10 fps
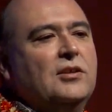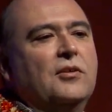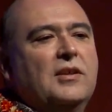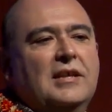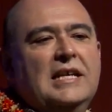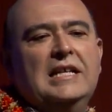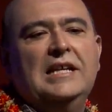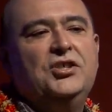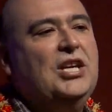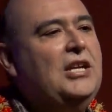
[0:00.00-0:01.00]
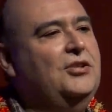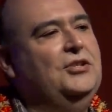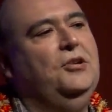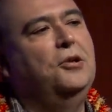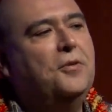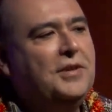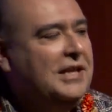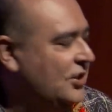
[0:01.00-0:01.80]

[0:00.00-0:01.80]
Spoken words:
So it changes clothing,